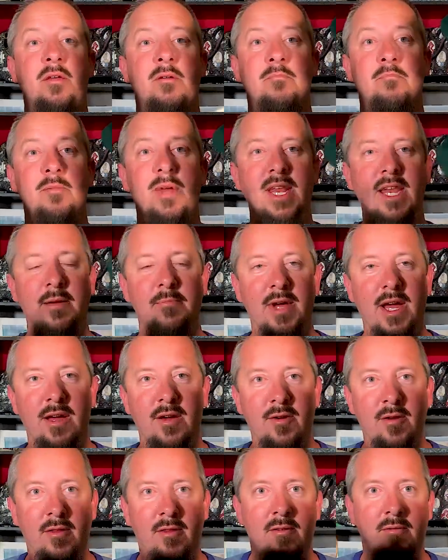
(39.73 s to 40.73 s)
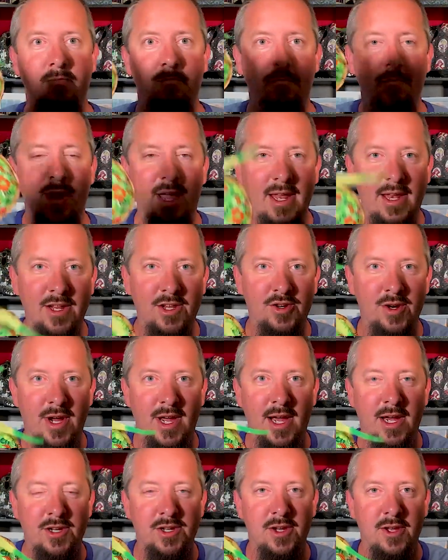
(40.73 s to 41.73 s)
Minnie Mouse Main
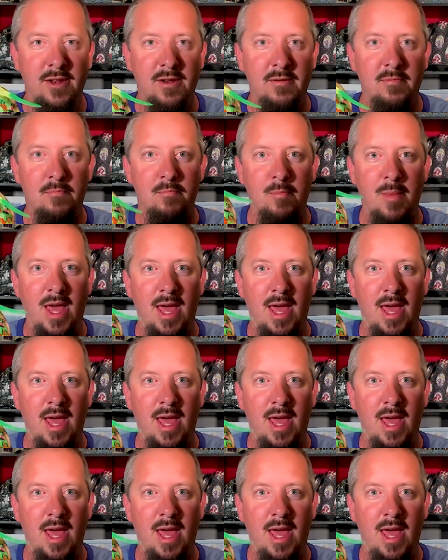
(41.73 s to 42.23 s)
Attraction